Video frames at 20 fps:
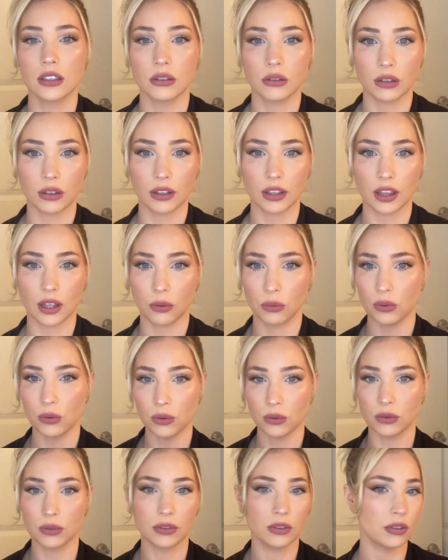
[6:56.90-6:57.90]
Like that. Ooh,
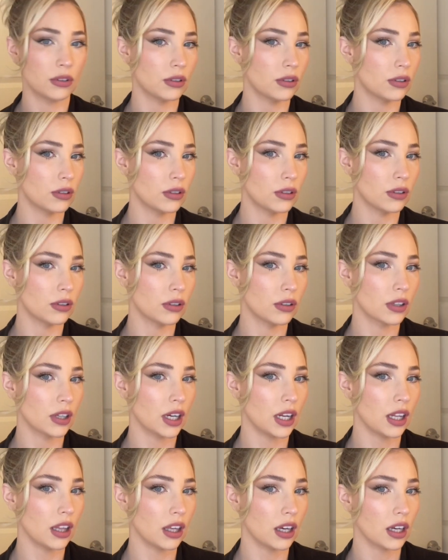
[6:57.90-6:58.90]

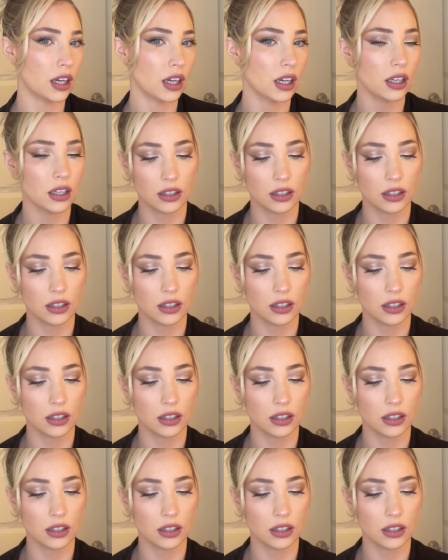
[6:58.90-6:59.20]
I like it.